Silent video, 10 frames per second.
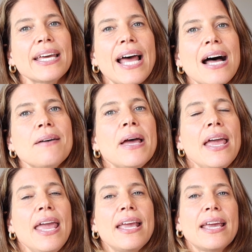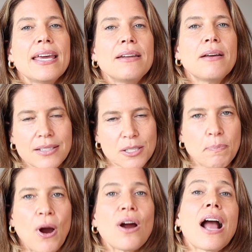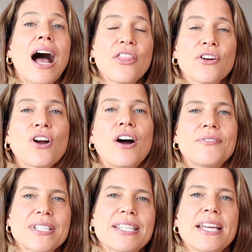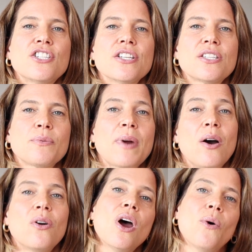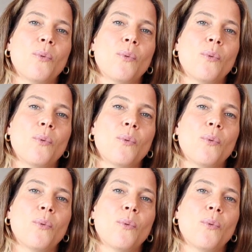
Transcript: it up, it can spark other conversations around